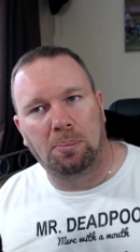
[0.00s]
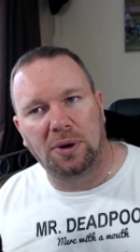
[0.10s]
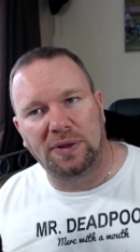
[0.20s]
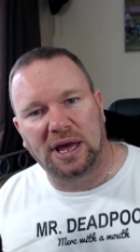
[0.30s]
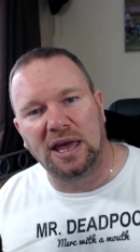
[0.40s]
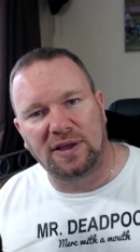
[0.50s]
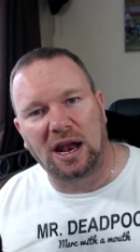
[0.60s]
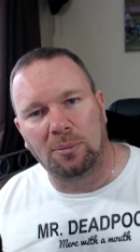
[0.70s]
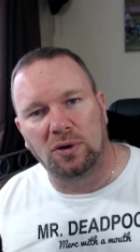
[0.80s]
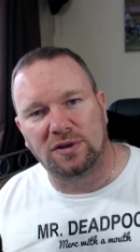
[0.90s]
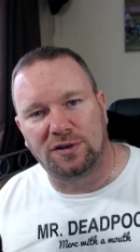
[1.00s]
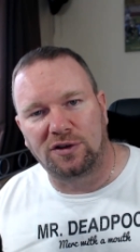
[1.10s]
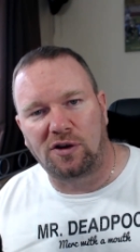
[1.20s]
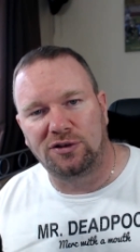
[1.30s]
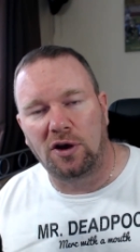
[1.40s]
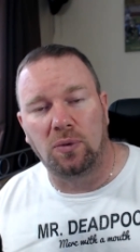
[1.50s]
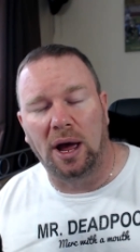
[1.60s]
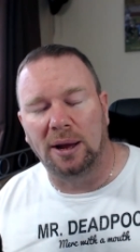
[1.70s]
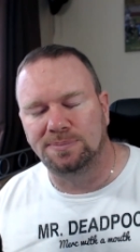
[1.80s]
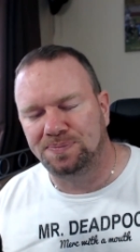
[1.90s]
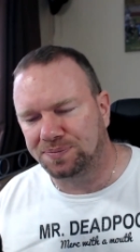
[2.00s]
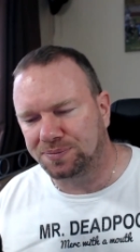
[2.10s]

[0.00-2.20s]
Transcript: but the key selling point is the software,